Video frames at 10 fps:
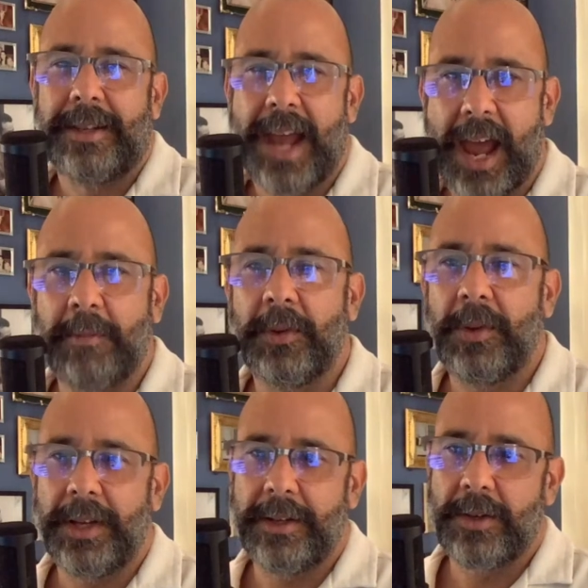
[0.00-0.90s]

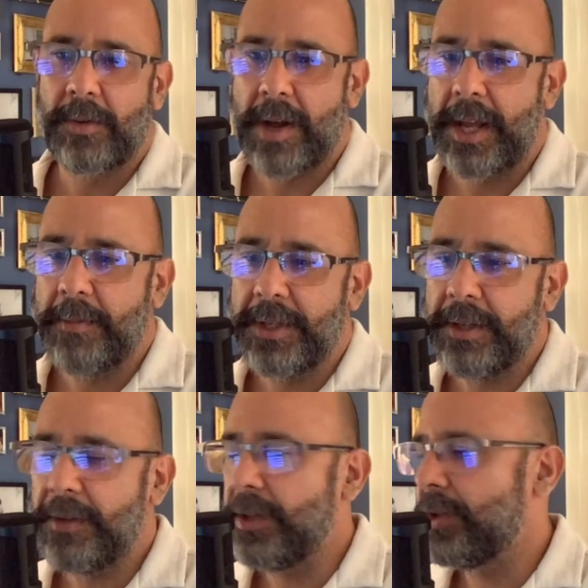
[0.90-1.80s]
tabloid crime
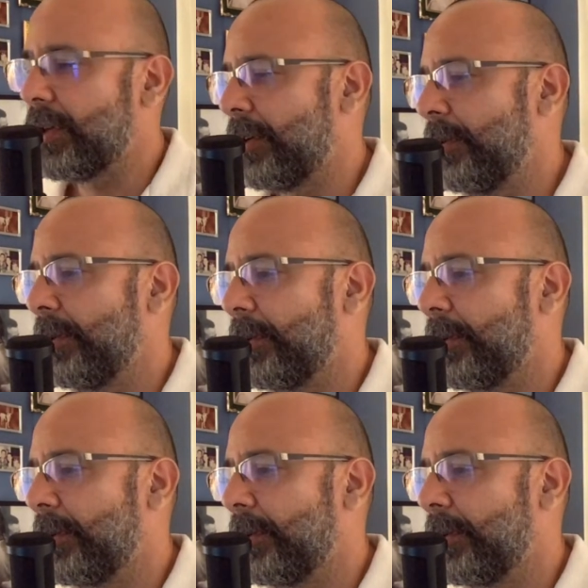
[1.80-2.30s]
TV show?